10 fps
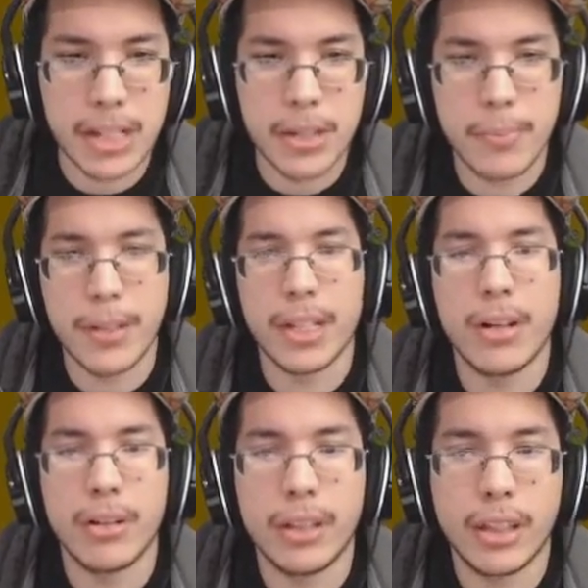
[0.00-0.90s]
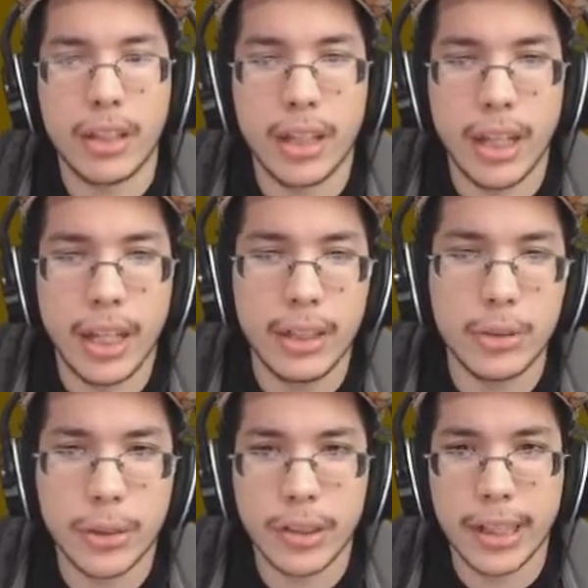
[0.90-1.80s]
could beat the ain't new
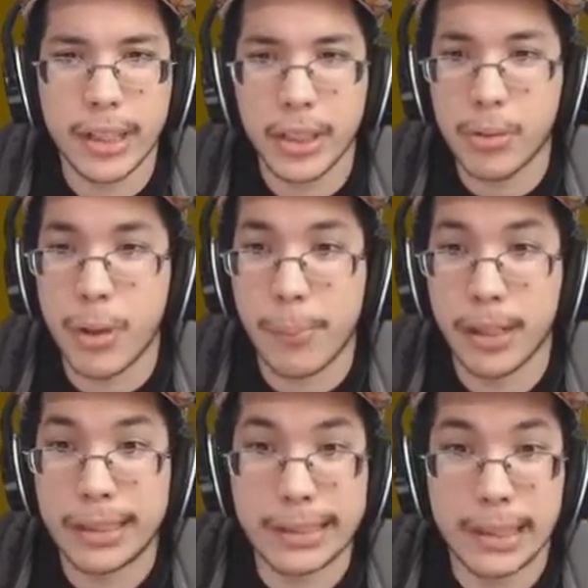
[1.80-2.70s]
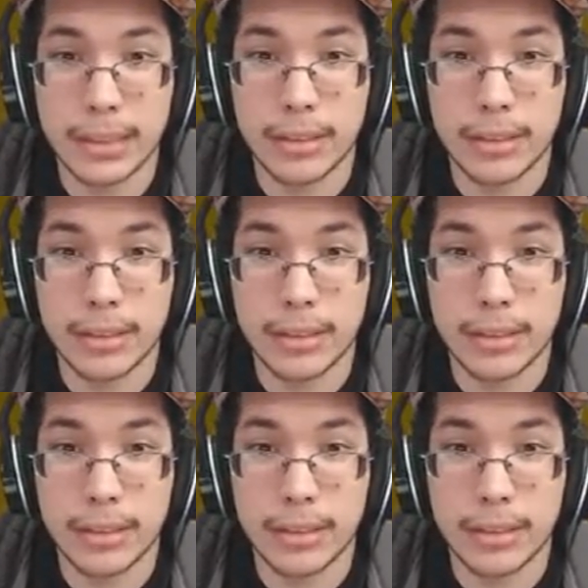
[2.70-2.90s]
trainer like you. Apparently not.